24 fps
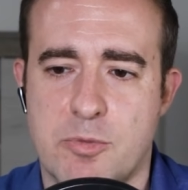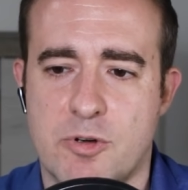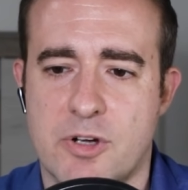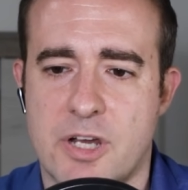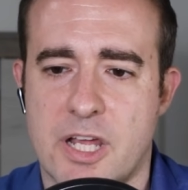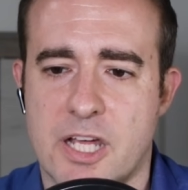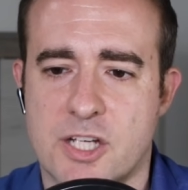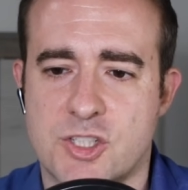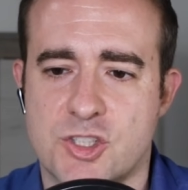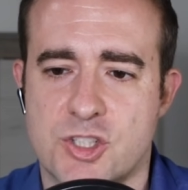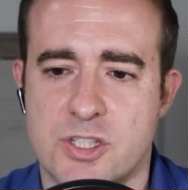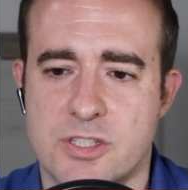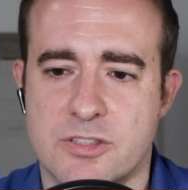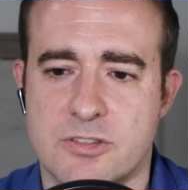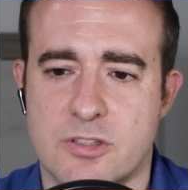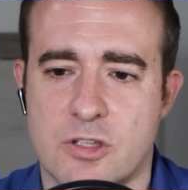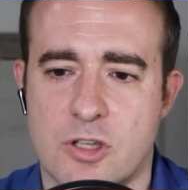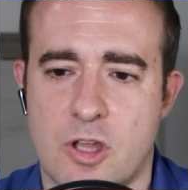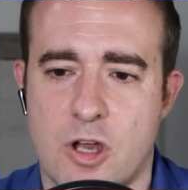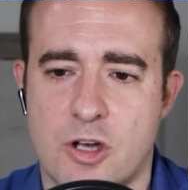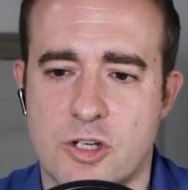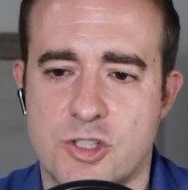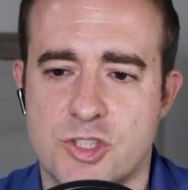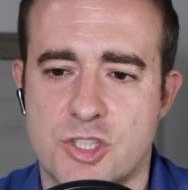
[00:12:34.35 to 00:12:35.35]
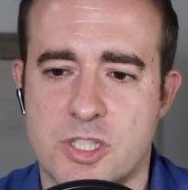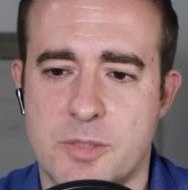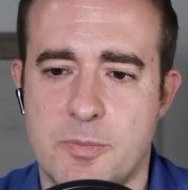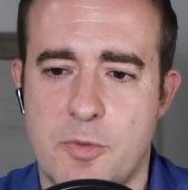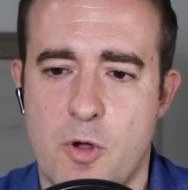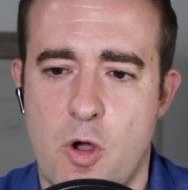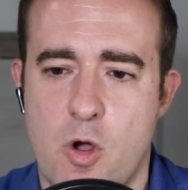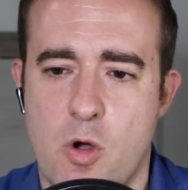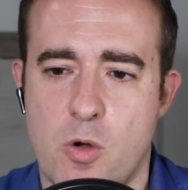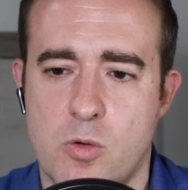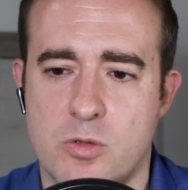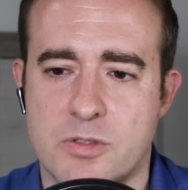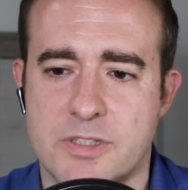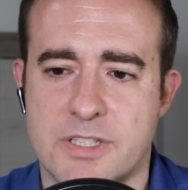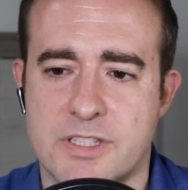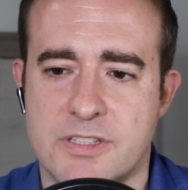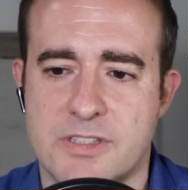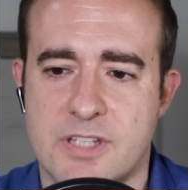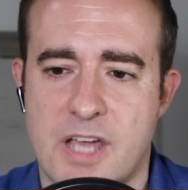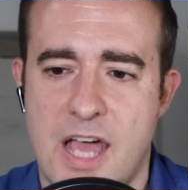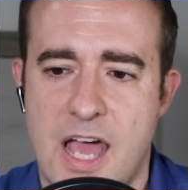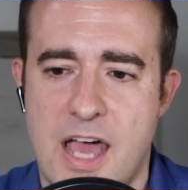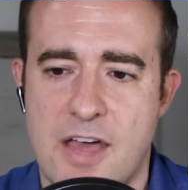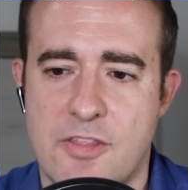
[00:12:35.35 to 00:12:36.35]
production is largely beholden to